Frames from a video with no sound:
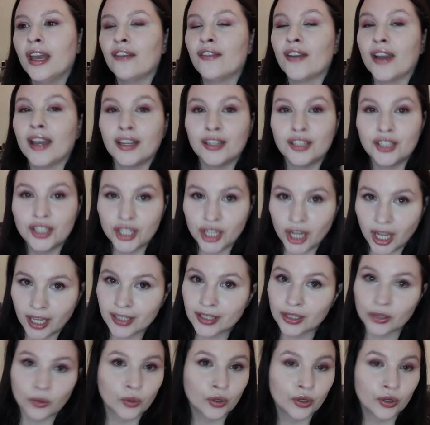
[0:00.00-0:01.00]
If I had
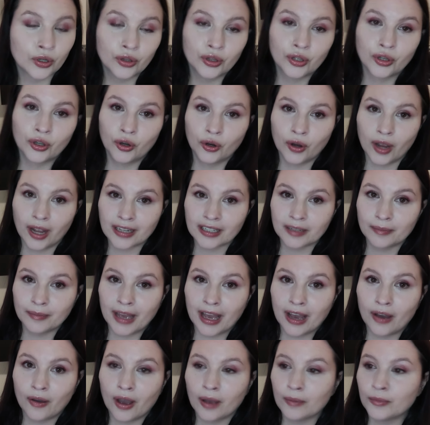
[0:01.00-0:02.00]
just ordered the correct
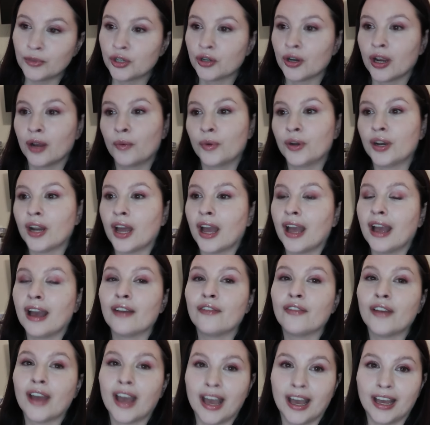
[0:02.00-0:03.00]
amount, I'm sure I would not
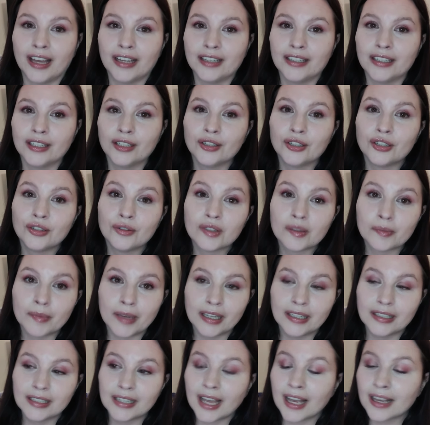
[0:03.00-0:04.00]
have had to
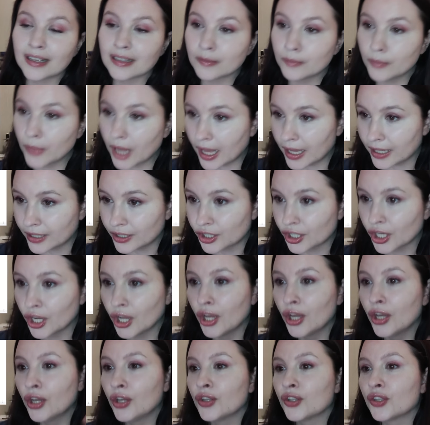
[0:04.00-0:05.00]
spend as much.
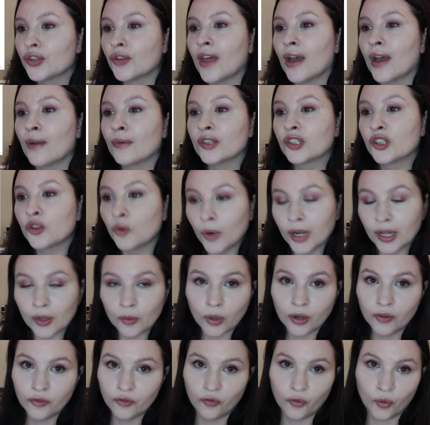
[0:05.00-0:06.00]
So that was
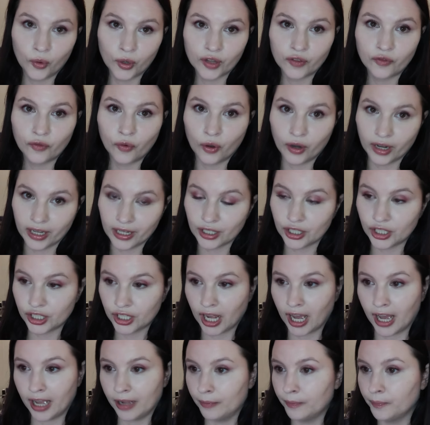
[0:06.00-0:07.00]
$21.44 each
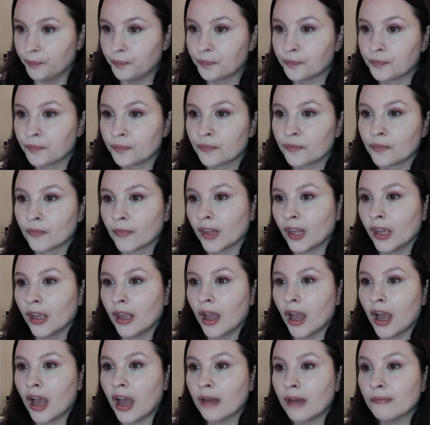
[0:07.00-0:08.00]
time.
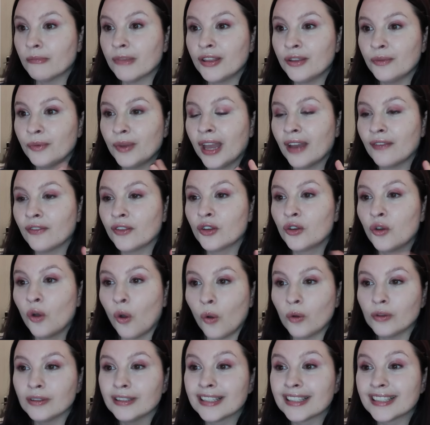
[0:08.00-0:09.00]
And then we have the
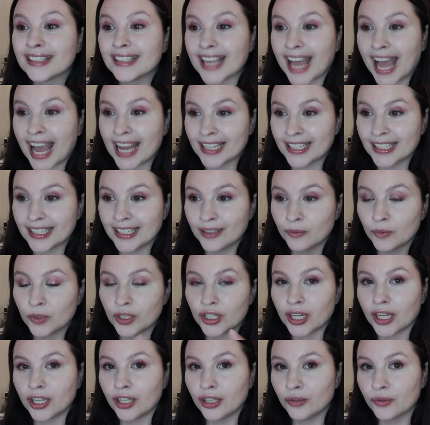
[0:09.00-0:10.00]
gold satin,
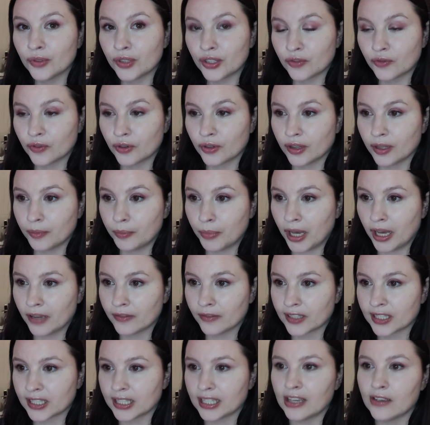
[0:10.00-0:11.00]
which I used for the
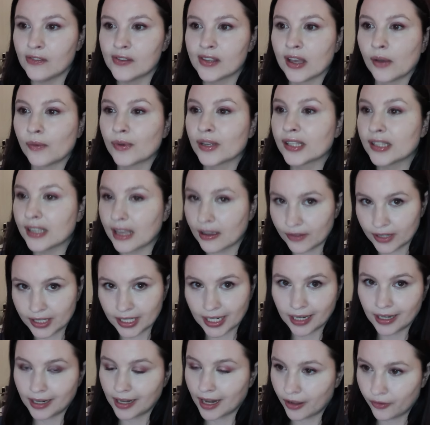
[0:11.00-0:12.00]
puff sleeves. That was
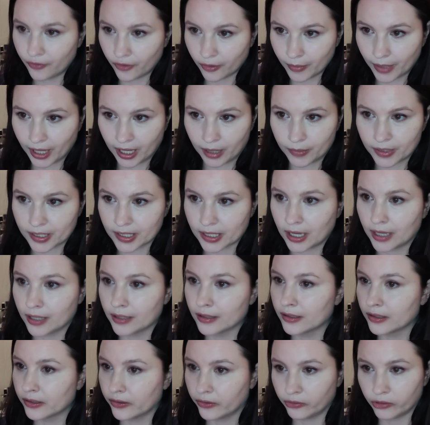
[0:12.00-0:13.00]
$7.99 from
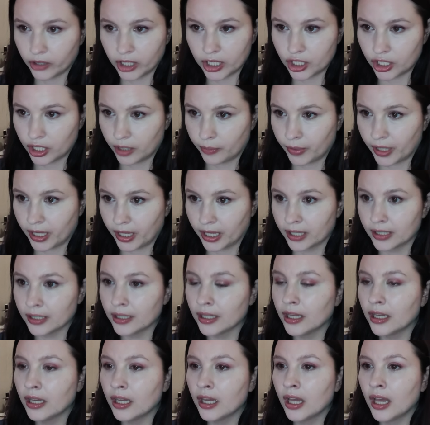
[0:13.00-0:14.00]
Amazon, so free
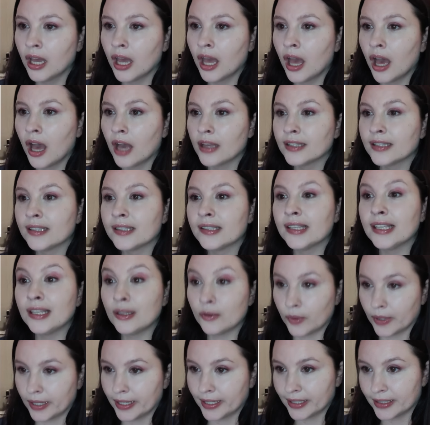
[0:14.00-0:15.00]
shipping.
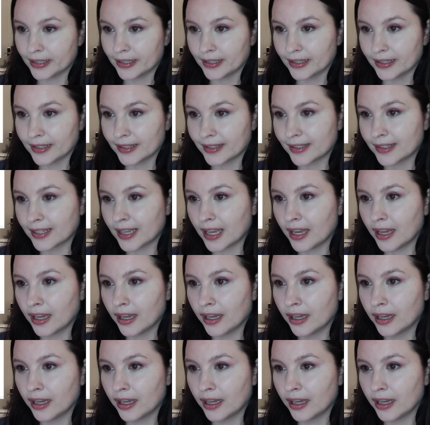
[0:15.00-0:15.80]
Sequins.